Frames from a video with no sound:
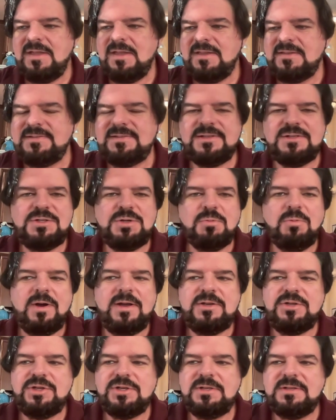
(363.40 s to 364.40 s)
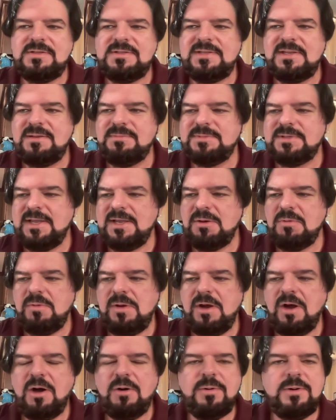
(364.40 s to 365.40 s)
situation. Seems like we
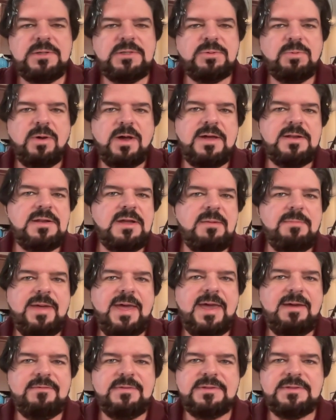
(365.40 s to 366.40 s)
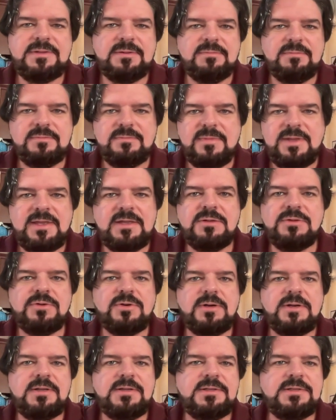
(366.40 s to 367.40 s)
always wind up having some
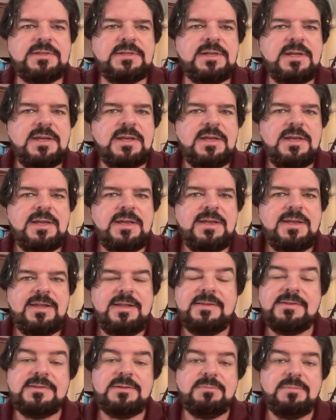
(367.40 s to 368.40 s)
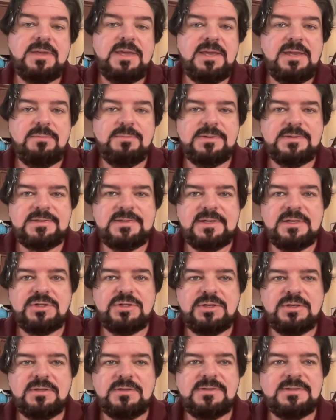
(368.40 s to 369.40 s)
injuries in some key
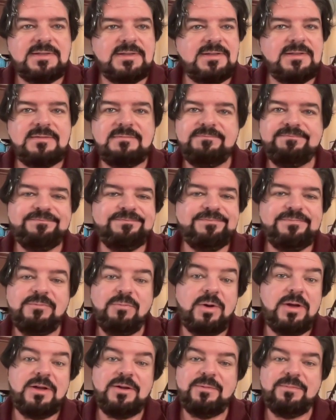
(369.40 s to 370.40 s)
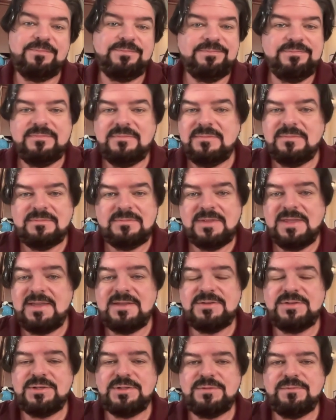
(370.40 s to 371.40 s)
positions. And, well,
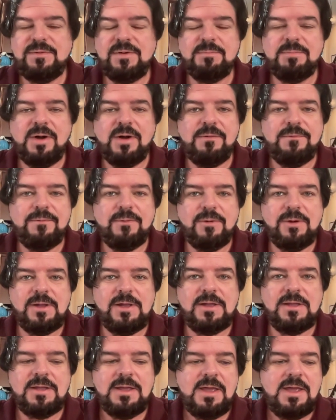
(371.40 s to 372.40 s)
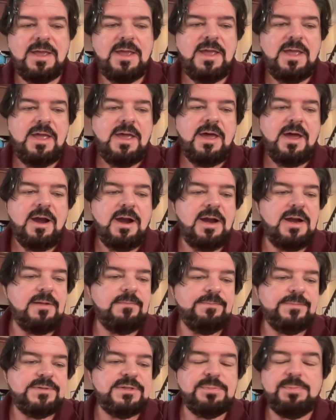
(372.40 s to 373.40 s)
that's just football for you. All right,
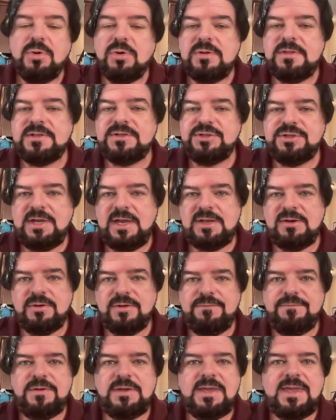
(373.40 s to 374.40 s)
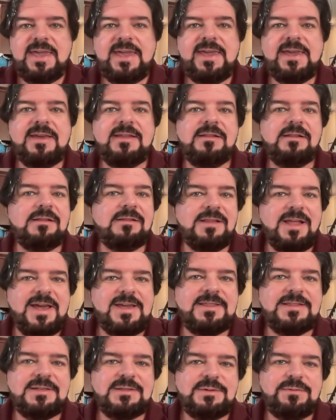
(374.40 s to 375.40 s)
support this channel if you can.
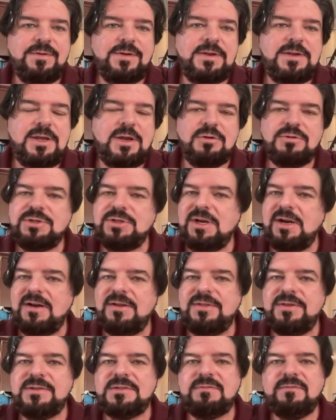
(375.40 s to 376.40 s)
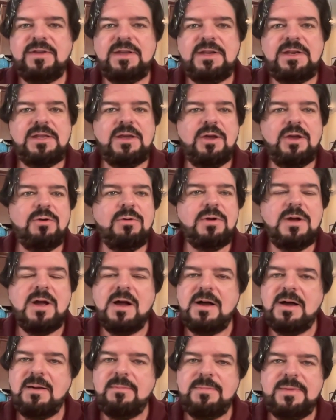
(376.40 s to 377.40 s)
Like this video, share this video,
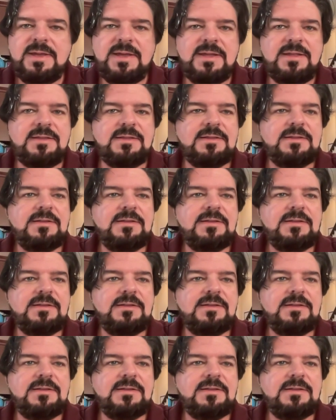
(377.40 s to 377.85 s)
comment.